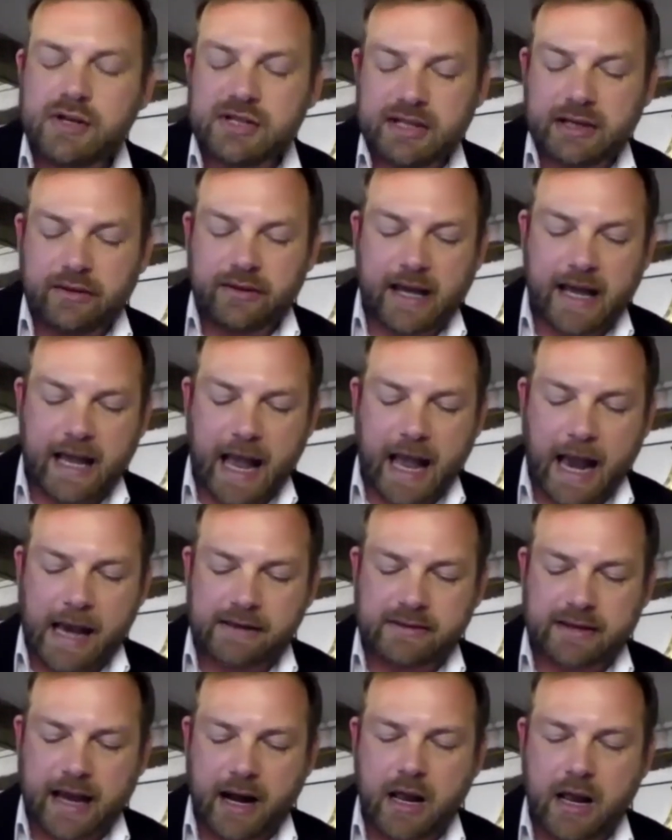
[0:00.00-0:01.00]
So we're
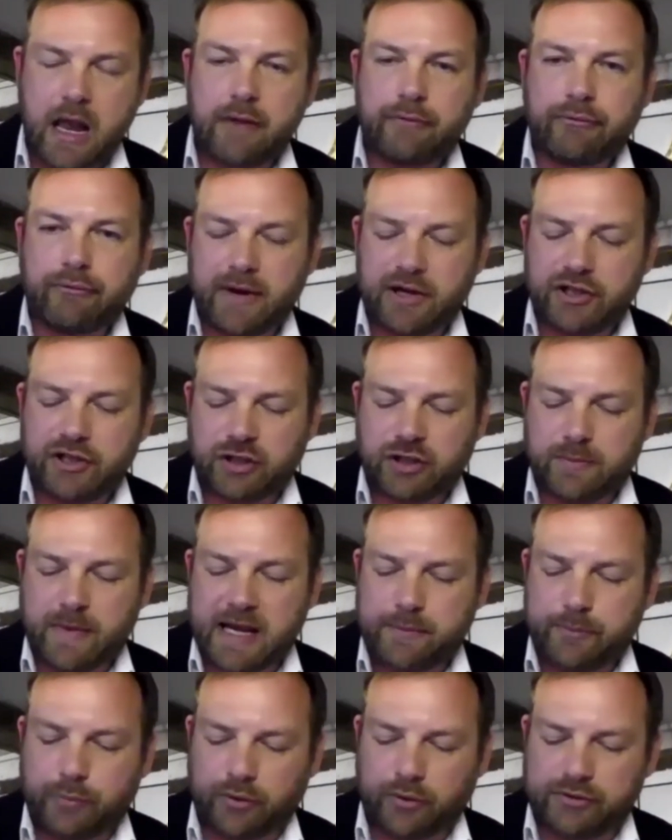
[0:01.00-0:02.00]
using that as that
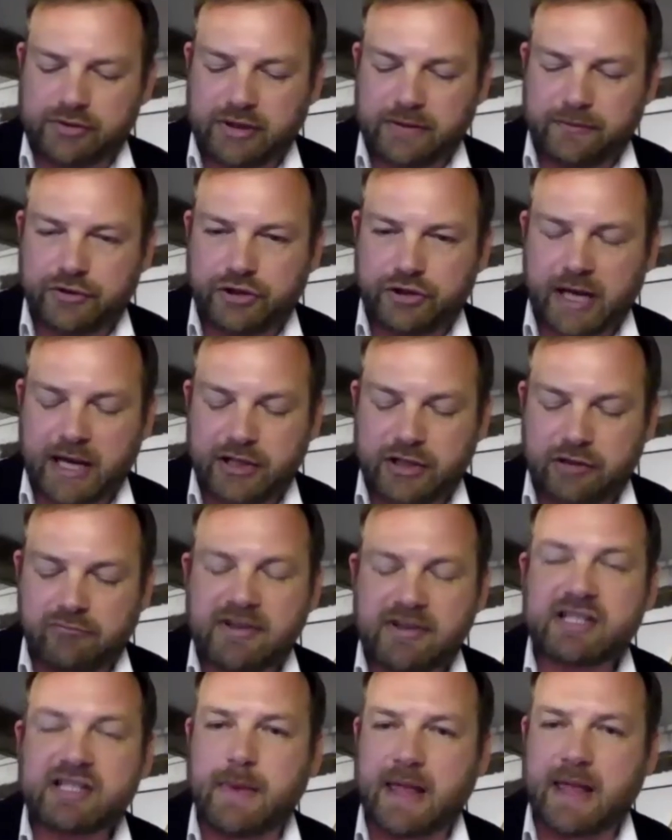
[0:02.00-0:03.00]
leverage to make
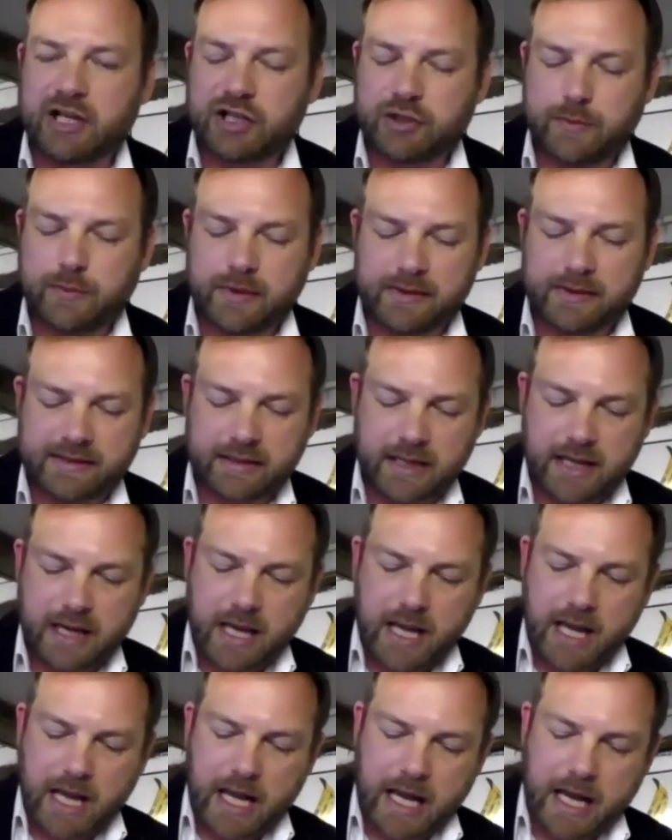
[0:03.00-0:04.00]
positive change in risk
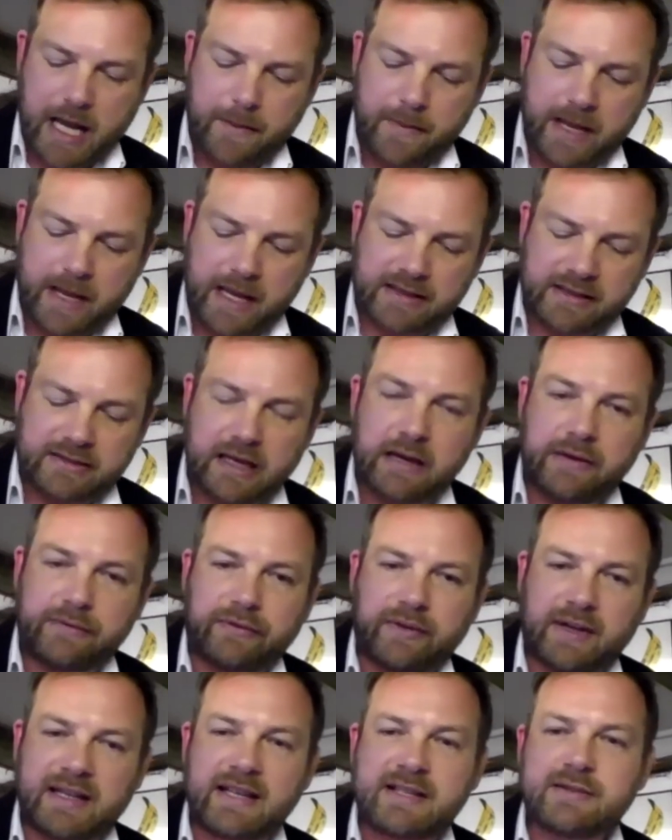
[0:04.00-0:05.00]
management
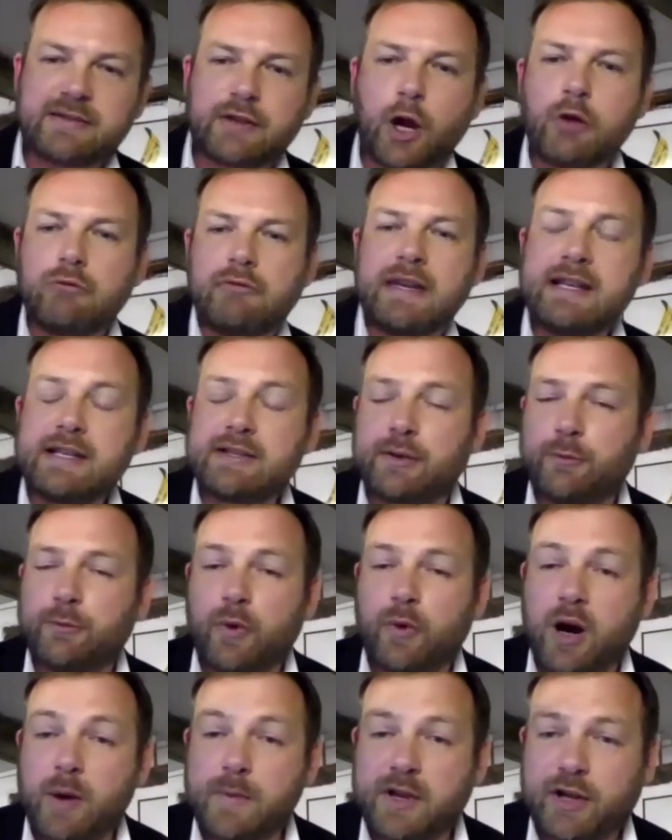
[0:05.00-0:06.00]
and safety. And there's
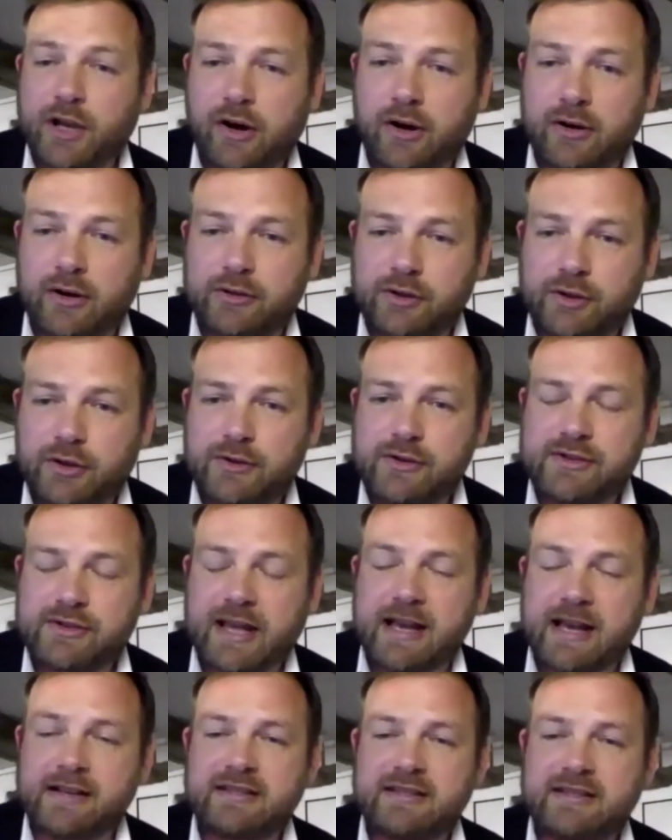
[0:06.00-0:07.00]
no reason why we
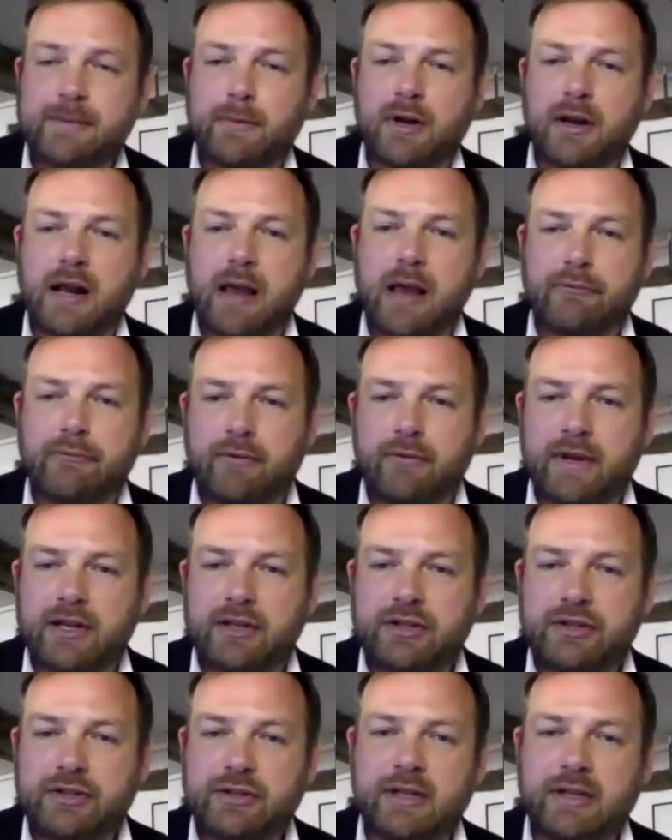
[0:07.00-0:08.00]
can't use that
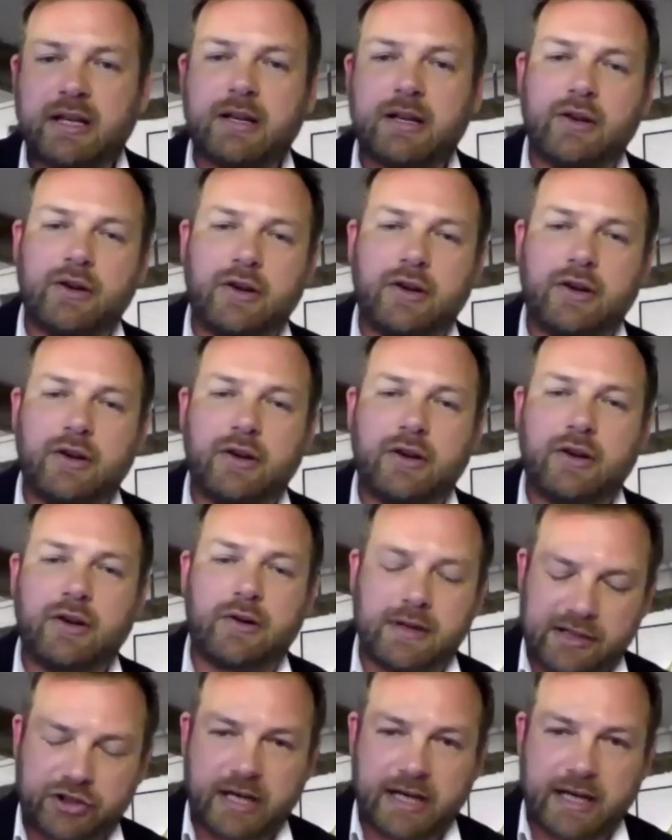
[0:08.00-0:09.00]
similar leverage
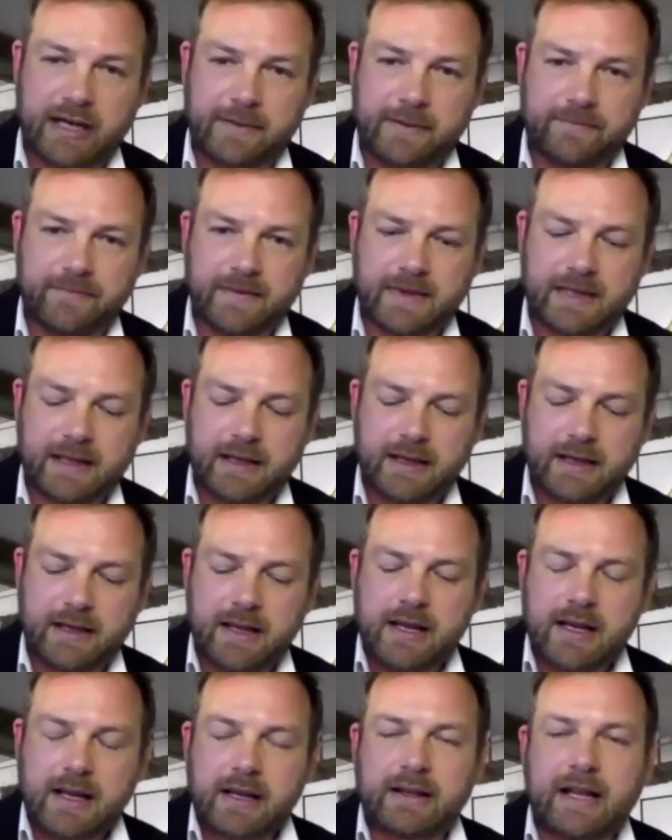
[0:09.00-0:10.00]
on
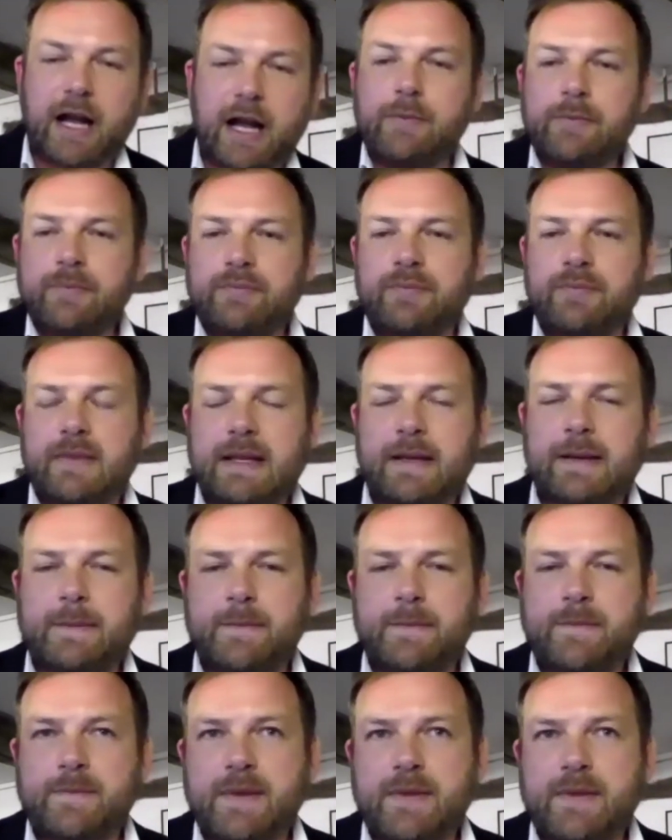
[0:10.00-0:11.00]
ESG.
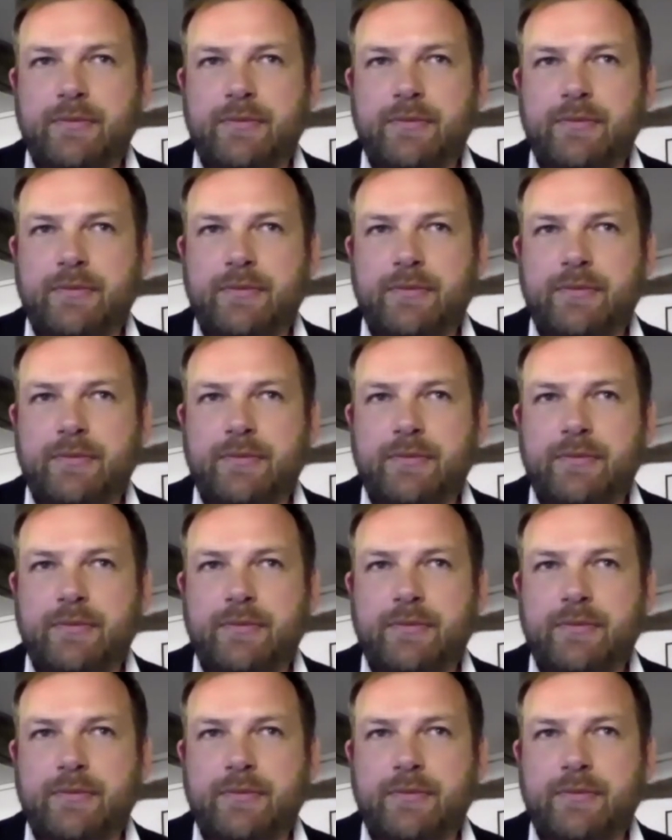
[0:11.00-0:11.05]
Now,